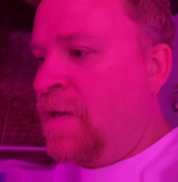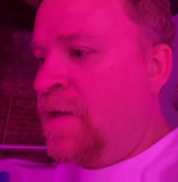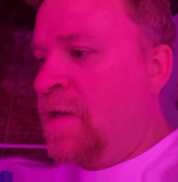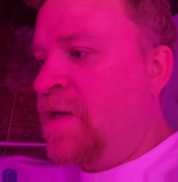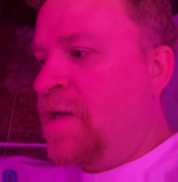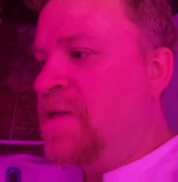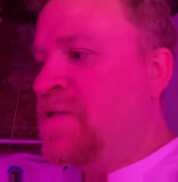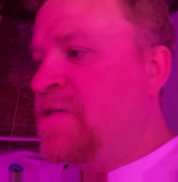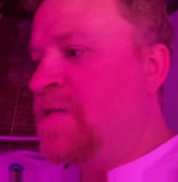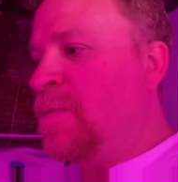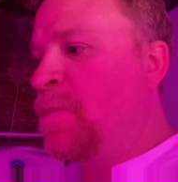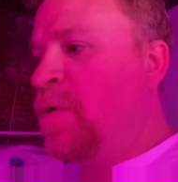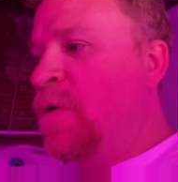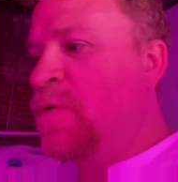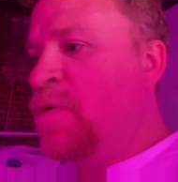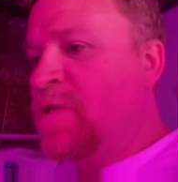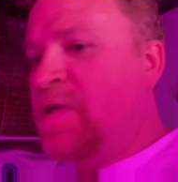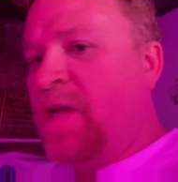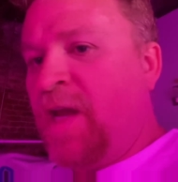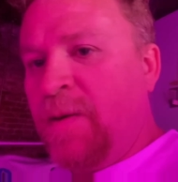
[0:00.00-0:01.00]
is someone
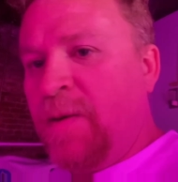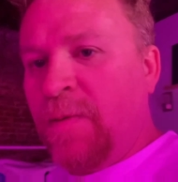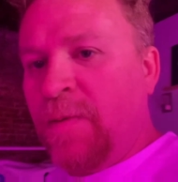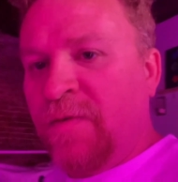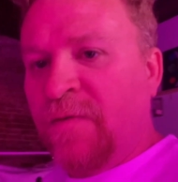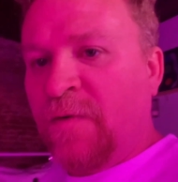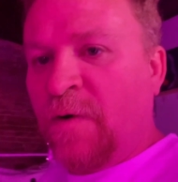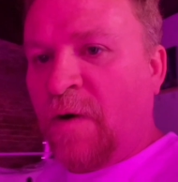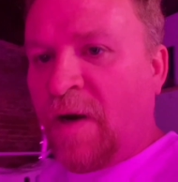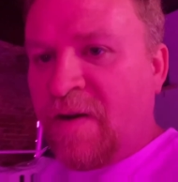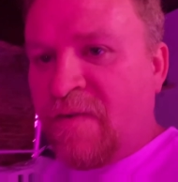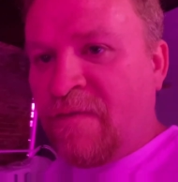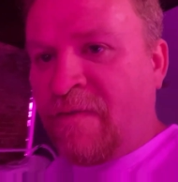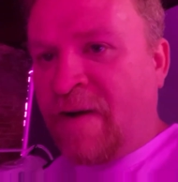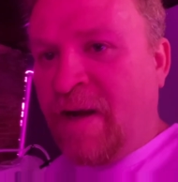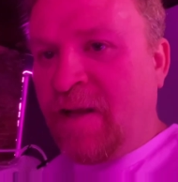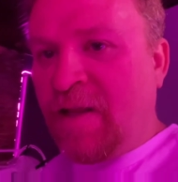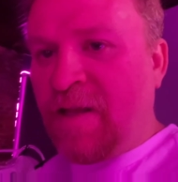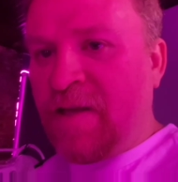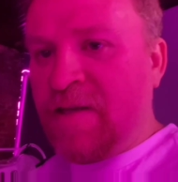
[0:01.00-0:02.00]
who is capable of great
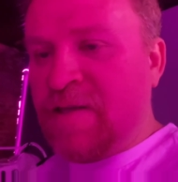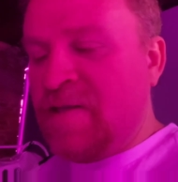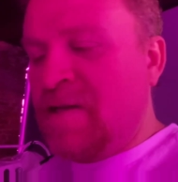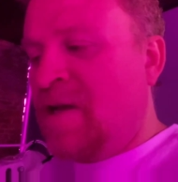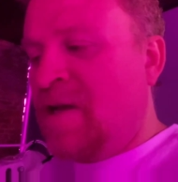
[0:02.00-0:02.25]
violence